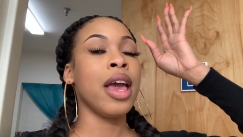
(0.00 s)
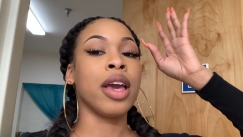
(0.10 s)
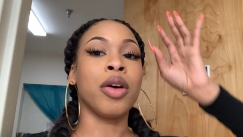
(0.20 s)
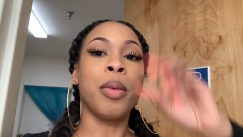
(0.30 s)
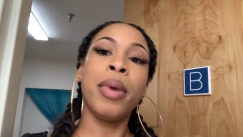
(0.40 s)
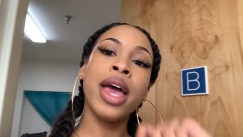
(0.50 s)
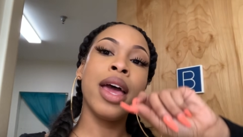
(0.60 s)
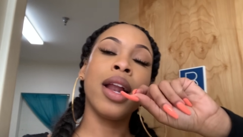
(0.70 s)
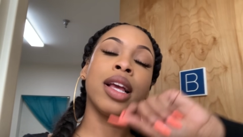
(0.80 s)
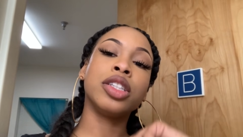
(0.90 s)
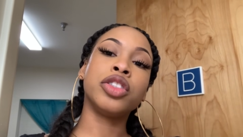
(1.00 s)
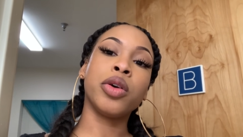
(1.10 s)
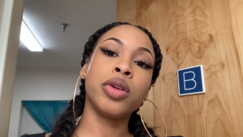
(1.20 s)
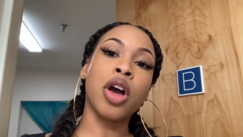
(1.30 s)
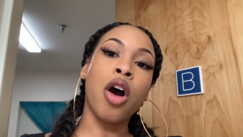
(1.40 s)
and go to bed and
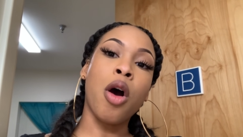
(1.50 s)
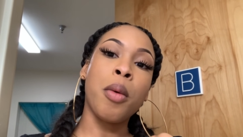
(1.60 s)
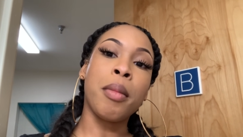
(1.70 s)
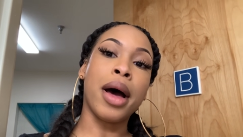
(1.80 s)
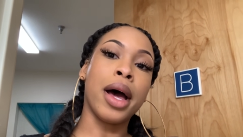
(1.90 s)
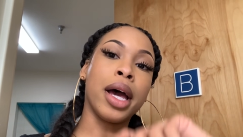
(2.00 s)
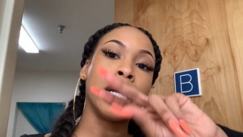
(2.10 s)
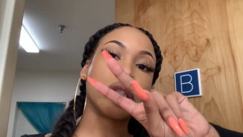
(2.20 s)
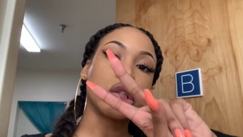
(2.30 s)
show y'all my